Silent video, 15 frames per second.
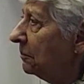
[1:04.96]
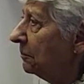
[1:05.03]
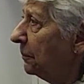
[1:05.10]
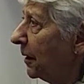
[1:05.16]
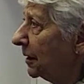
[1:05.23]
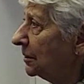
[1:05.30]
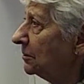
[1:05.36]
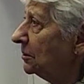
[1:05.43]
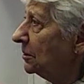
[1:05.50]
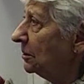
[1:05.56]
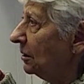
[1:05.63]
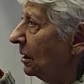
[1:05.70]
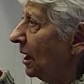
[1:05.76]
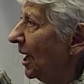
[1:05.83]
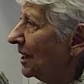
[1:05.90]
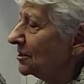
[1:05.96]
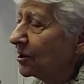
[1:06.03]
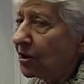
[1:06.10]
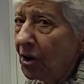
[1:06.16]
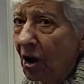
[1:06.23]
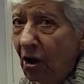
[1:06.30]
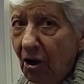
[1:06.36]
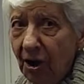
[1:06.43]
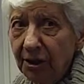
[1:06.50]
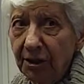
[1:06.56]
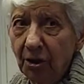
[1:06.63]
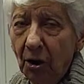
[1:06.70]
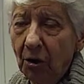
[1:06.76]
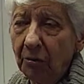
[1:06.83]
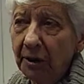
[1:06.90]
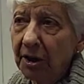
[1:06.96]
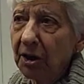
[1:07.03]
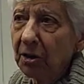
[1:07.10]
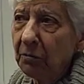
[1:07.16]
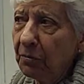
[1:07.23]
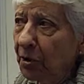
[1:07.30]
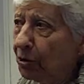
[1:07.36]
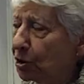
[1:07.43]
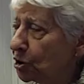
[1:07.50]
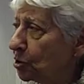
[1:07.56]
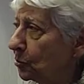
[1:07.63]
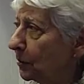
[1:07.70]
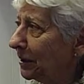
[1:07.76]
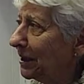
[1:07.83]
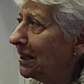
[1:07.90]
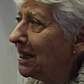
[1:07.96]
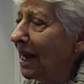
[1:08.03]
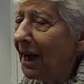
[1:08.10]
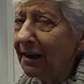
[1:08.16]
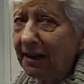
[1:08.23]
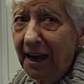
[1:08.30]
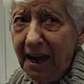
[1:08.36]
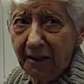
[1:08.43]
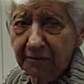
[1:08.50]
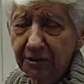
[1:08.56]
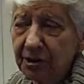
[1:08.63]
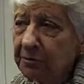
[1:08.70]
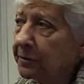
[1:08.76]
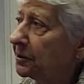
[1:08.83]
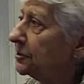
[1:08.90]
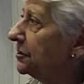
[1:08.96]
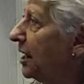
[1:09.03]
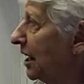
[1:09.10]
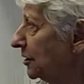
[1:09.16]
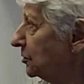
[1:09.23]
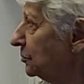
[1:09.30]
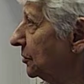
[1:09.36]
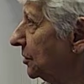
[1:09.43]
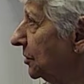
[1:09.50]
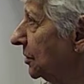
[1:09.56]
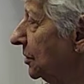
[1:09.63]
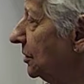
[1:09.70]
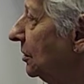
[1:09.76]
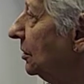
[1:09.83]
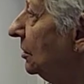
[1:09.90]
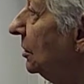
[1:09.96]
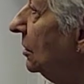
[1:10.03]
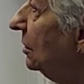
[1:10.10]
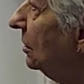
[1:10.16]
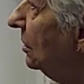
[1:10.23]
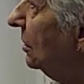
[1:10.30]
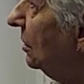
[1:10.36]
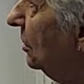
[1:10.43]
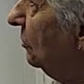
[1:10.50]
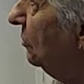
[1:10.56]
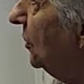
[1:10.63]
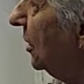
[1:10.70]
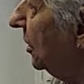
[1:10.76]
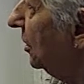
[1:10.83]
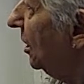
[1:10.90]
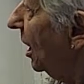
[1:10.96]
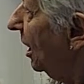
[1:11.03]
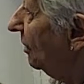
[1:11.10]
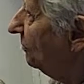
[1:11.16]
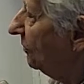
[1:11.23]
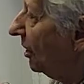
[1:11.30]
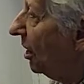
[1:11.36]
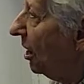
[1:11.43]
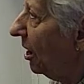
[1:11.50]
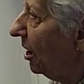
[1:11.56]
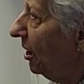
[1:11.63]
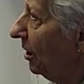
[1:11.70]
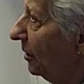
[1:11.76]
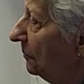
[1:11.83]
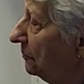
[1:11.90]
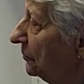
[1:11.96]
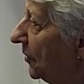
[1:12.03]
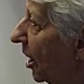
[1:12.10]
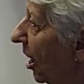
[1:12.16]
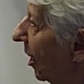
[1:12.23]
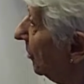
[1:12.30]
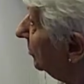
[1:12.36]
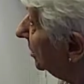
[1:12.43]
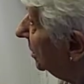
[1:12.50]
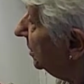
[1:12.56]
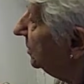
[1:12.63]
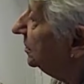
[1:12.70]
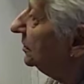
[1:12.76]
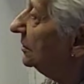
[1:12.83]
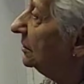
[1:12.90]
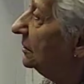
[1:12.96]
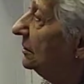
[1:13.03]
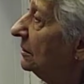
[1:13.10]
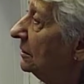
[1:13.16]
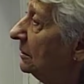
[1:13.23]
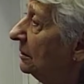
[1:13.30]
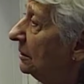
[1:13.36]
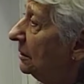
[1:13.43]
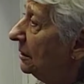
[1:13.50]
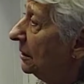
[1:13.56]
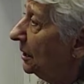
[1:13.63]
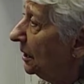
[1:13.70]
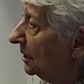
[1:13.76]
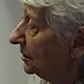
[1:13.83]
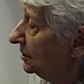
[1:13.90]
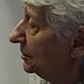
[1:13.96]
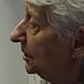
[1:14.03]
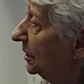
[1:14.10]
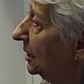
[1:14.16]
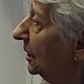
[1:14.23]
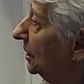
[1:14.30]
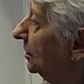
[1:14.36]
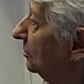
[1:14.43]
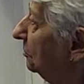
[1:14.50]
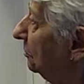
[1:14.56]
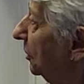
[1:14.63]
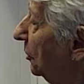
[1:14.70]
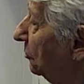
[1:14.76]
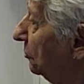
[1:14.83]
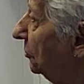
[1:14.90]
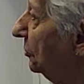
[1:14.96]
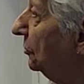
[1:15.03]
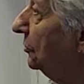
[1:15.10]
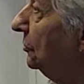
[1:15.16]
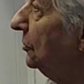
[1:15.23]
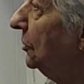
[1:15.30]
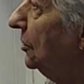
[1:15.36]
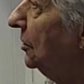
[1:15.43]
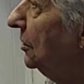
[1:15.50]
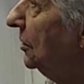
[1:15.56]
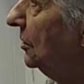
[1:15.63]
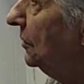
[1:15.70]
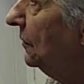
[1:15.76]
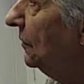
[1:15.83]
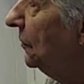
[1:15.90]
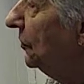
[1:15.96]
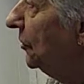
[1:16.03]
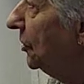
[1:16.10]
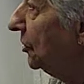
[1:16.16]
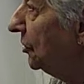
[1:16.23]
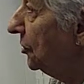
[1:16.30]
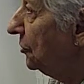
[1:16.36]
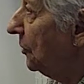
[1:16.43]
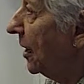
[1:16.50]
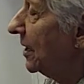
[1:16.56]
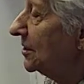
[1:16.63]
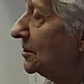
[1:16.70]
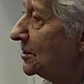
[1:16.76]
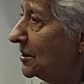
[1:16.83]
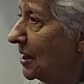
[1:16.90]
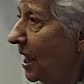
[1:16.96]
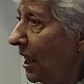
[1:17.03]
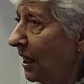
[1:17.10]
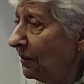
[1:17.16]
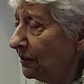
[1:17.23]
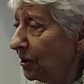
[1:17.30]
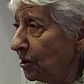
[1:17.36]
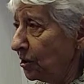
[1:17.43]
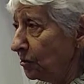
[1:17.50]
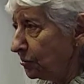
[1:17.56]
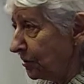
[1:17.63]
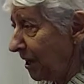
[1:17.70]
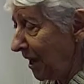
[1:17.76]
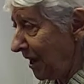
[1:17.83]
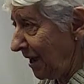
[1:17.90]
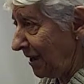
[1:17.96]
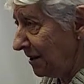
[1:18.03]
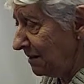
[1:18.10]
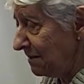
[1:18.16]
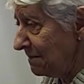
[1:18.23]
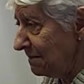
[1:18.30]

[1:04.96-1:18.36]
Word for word: But as an ongoing, mutually accountable network, we have um, Ireland, India, Peru, the US, and the UK.